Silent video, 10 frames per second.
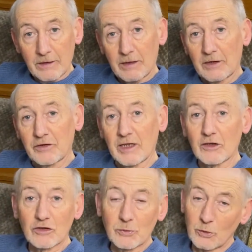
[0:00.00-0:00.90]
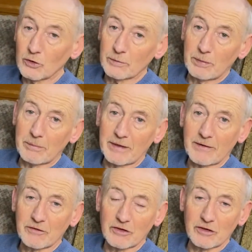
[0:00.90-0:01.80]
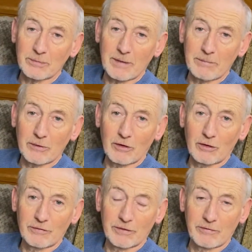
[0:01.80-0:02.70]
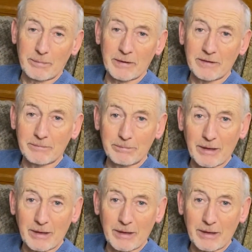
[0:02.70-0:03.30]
Now to get to the water pump I have to dismember off the flipping